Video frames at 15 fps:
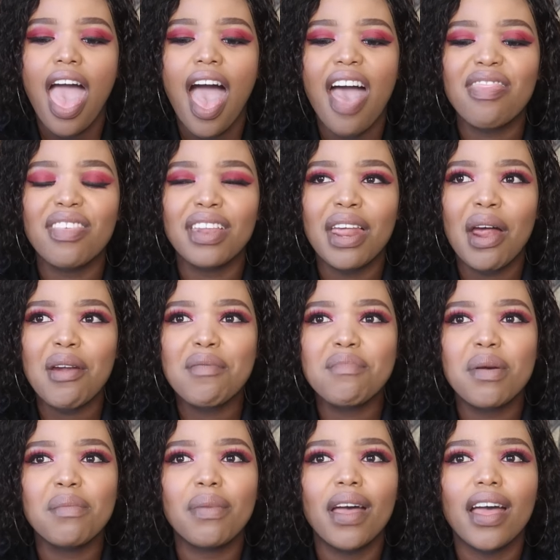And then I
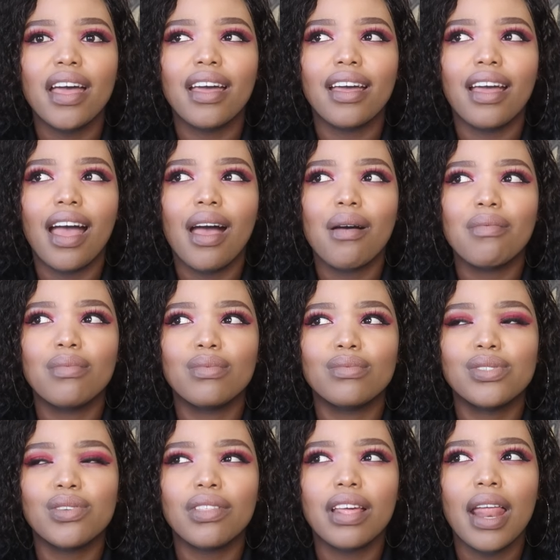remember,
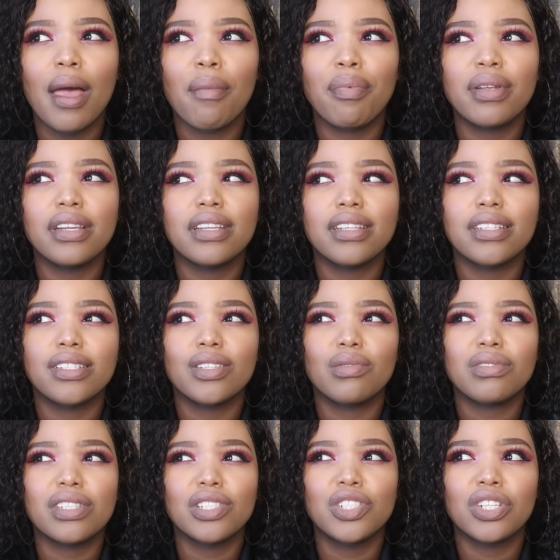so that happened in,
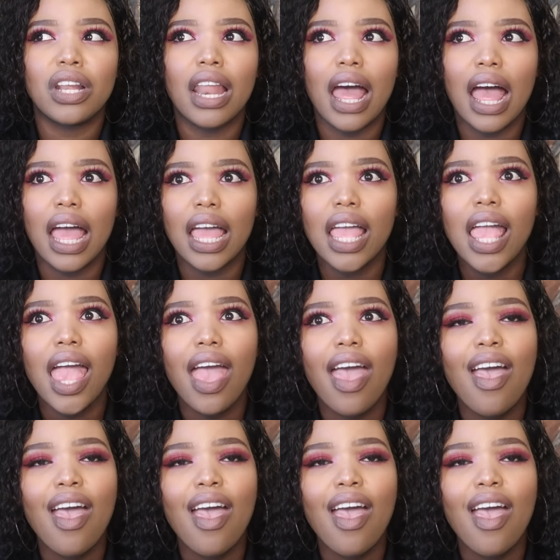was it July?